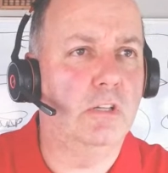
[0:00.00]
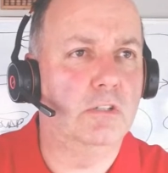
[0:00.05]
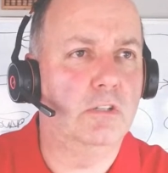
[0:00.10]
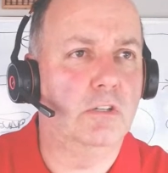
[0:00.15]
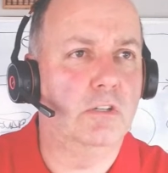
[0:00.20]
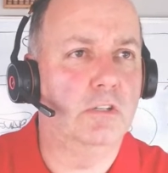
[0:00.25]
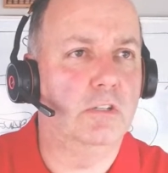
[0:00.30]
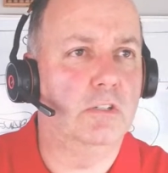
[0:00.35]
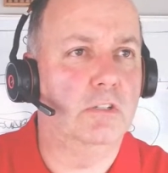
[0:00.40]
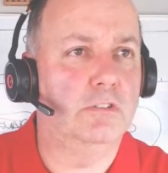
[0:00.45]

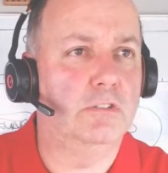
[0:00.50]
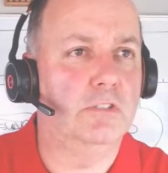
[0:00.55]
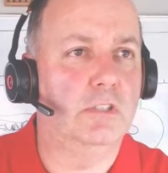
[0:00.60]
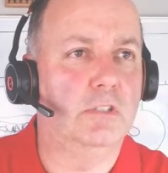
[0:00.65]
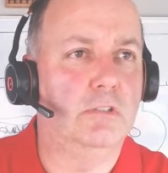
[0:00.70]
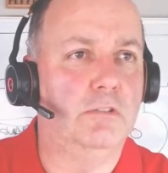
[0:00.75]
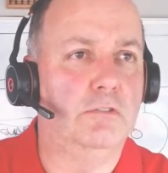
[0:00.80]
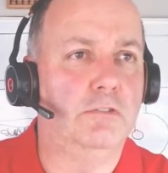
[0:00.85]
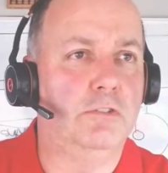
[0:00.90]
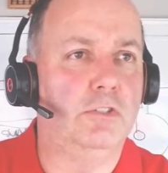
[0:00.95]
coils in
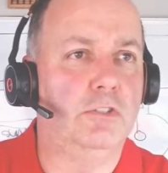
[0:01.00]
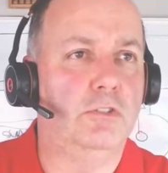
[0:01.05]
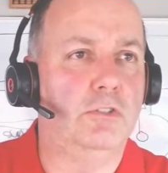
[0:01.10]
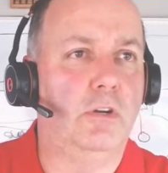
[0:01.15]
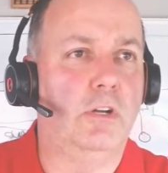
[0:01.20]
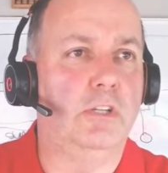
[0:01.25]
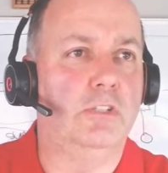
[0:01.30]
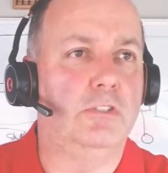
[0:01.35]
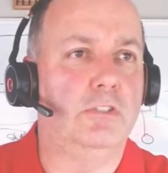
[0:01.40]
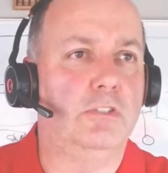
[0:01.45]
the
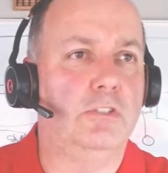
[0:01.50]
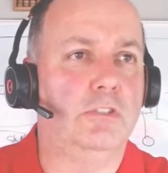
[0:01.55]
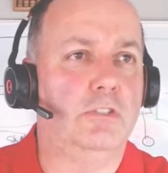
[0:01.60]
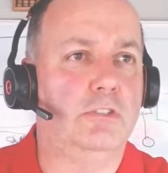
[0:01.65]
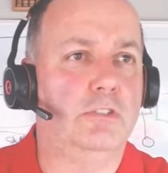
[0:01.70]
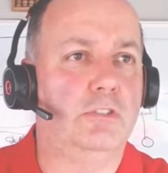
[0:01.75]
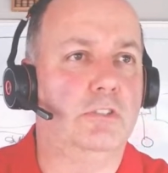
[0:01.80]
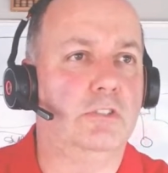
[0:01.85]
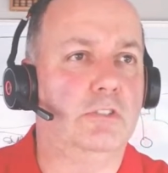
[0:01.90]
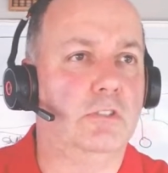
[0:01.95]
refrigeration
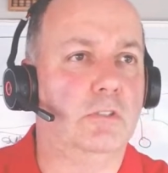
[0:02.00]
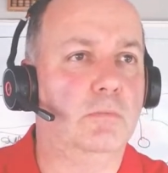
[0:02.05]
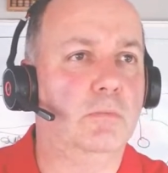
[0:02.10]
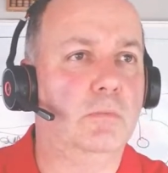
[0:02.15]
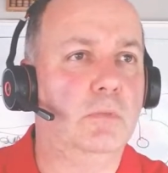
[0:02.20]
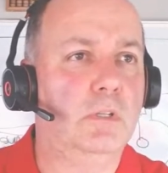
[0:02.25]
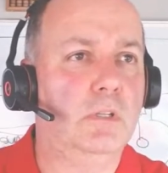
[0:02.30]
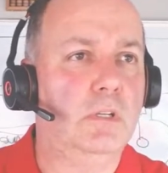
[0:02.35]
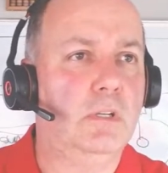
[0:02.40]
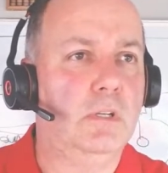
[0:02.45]
system.
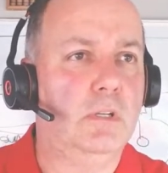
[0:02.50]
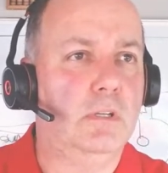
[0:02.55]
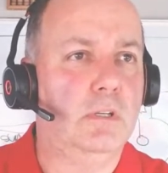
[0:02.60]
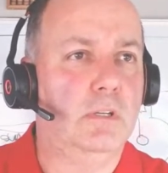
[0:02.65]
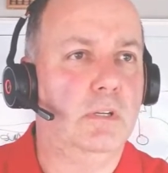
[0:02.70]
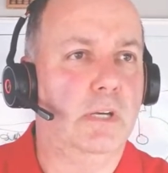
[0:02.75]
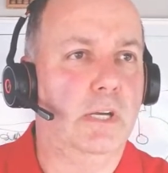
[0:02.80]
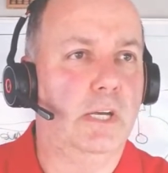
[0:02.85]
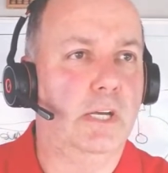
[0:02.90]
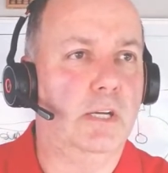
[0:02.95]

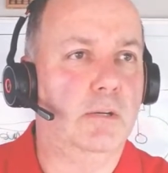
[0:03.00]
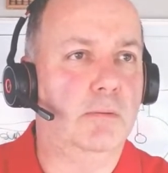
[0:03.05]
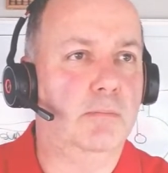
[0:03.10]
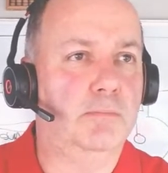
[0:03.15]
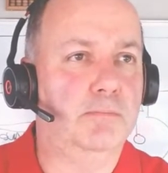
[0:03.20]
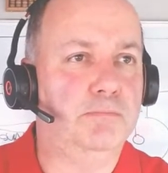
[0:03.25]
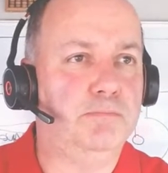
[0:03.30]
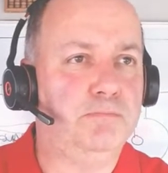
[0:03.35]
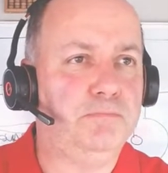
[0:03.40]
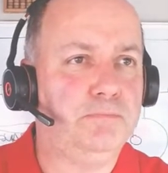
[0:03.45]

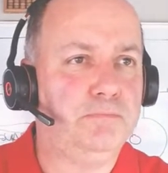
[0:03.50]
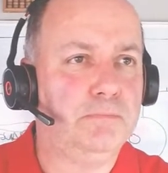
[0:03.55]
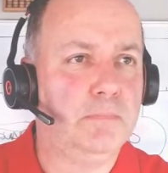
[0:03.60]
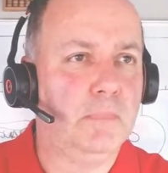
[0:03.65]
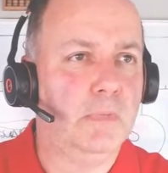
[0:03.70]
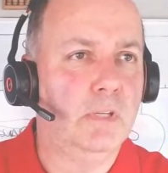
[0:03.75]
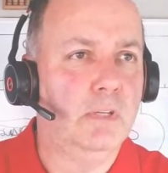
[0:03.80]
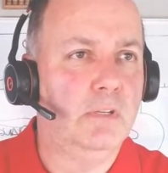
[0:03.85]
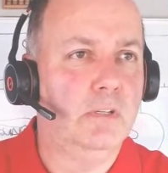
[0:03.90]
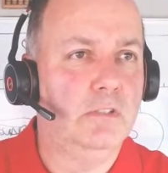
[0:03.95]

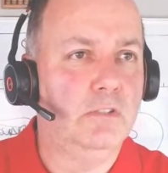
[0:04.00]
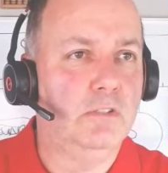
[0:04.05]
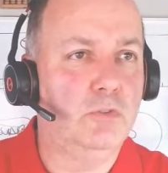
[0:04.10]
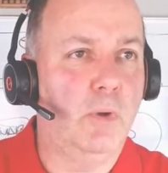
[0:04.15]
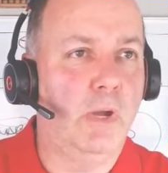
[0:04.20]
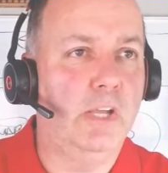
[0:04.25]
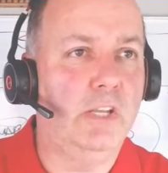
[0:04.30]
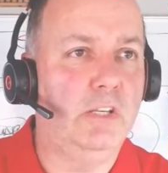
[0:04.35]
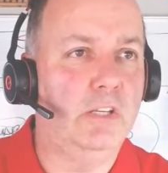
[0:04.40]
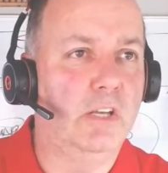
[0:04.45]

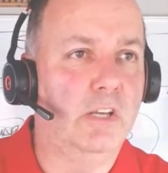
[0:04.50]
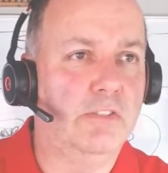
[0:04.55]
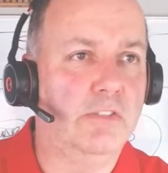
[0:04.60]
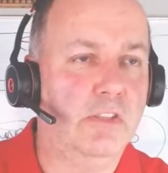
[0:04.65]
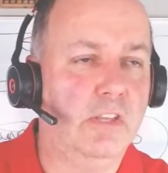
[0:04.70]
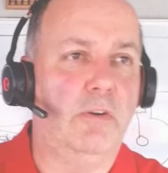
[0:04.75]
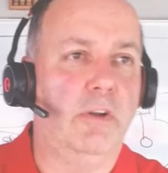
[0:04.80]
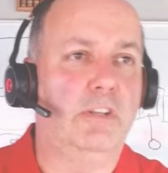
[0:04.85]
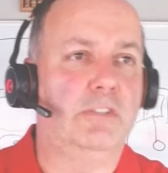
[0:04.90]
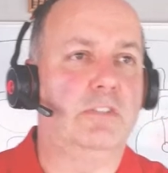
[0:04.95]
Dwayne, I think
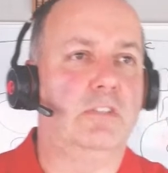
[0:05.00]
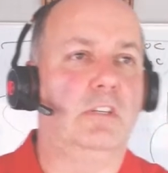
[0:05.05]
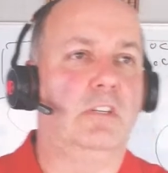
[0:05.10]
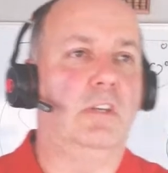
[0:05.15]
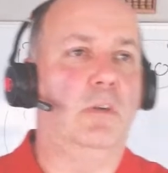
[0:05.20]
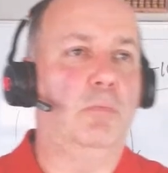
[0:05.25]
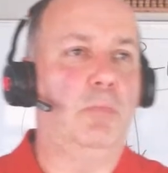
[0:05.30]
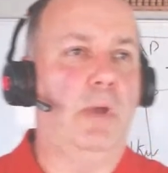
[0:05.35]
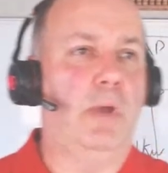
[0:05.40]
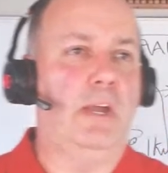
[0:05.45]
you're asking
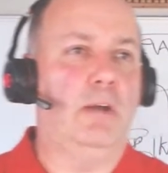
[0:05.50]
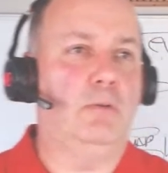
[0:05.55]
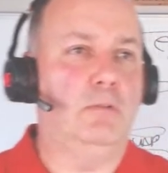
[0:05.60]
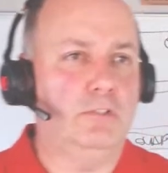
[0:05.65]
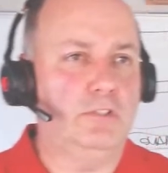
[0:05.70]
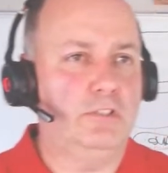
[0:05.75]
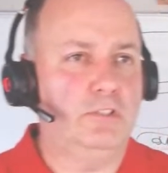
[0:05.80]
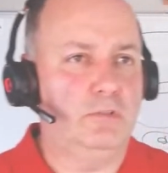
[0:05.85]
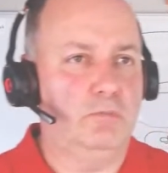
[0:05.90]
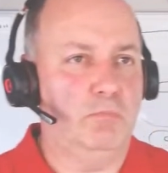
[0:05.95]
about
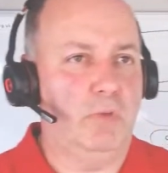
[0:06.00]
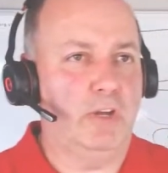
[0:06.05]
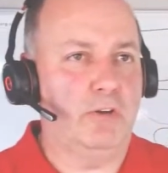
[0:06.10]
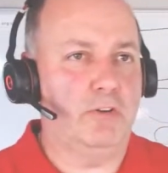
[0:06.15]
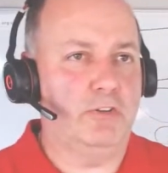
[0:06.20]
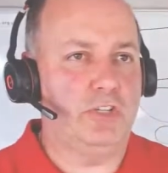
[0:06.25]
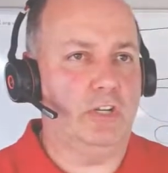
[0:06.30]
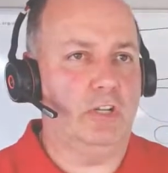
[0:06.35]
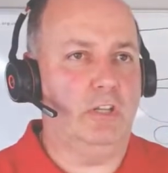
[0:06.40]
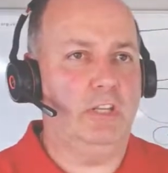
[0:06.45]

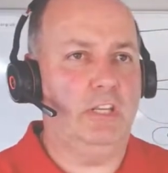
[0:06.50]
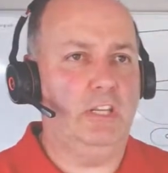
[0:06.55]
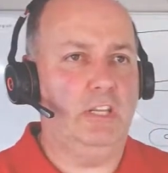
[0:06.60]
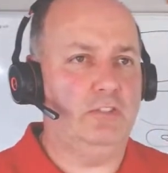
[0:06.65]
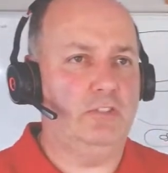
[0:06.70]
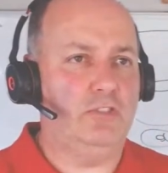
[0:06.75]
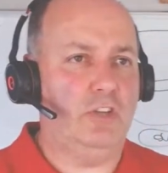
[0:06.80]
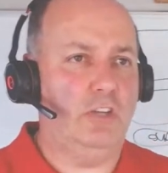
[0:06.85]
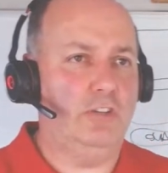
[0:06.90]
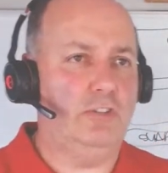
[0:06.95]
microchannel heat
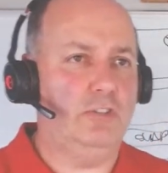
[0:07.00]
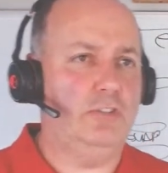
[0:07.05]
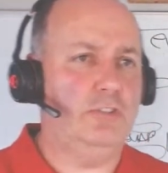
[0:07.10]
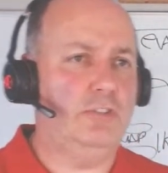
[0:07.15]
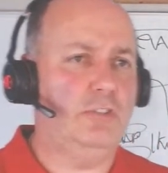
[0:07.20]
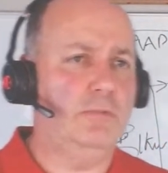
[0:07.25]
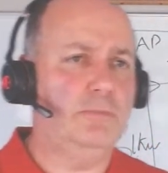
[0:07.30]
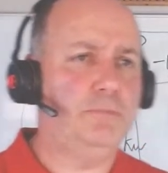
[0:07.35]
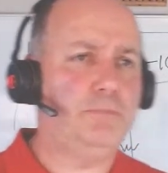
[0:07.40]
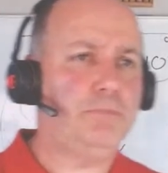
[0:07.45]

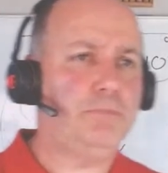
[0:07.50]
exchangers.